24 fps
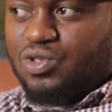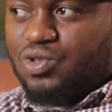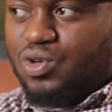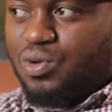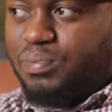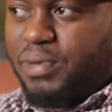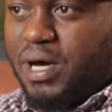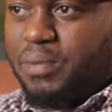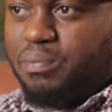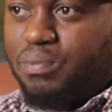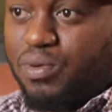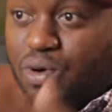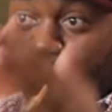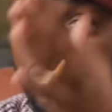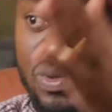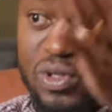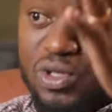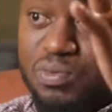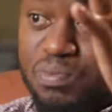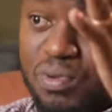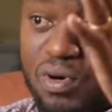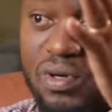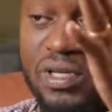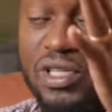So my bro
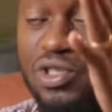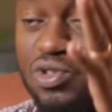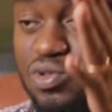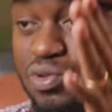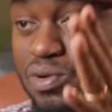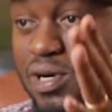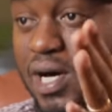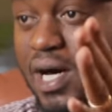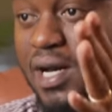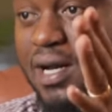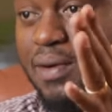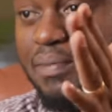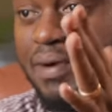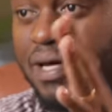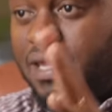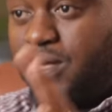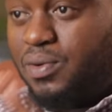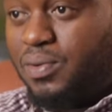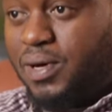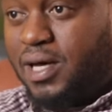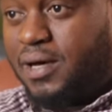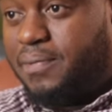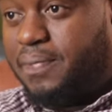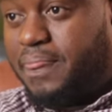was born in Turkana, by
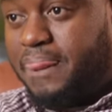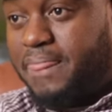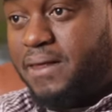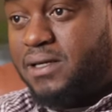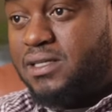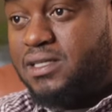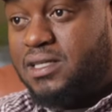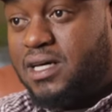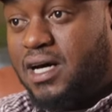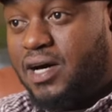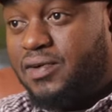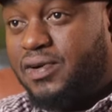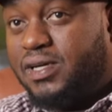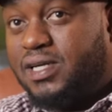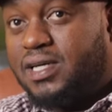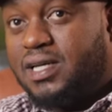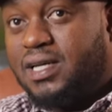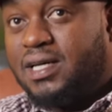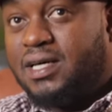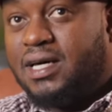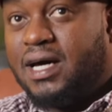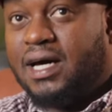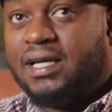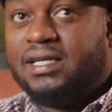the way. He's
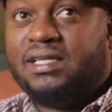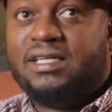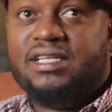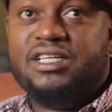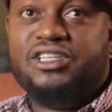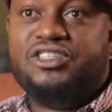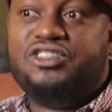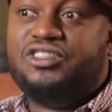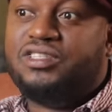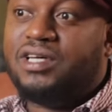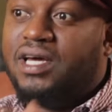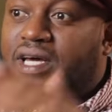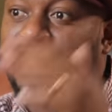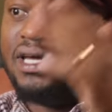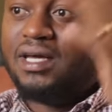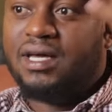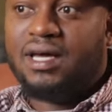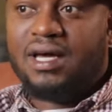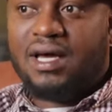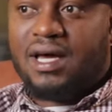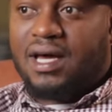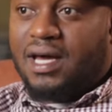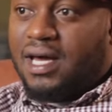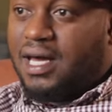currently a DJ
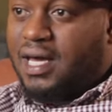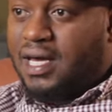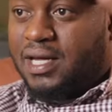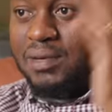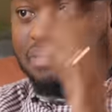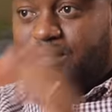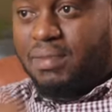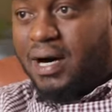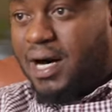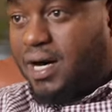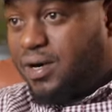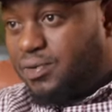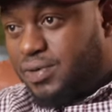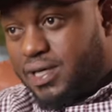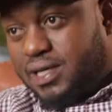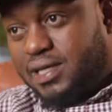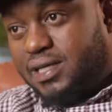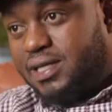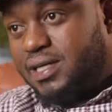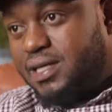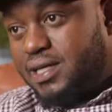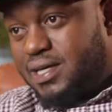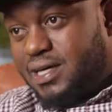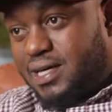in
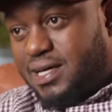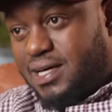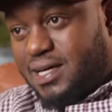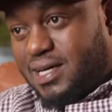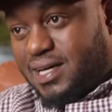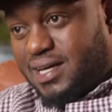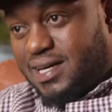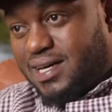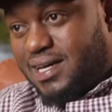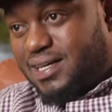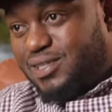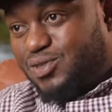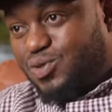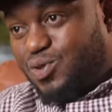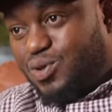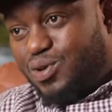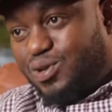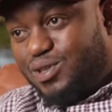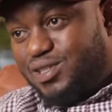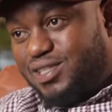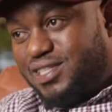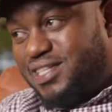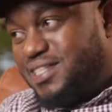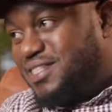Bahrain. It's
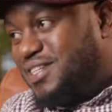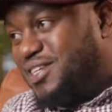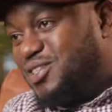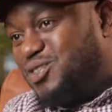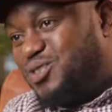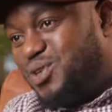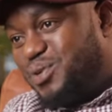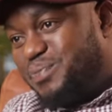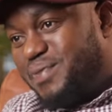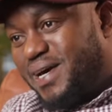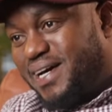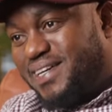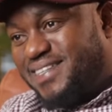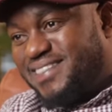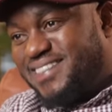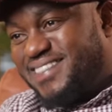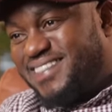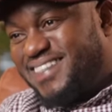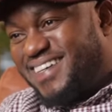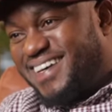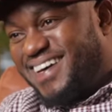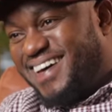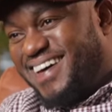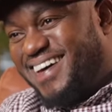called DJ
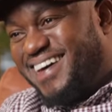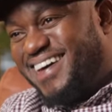Jomex.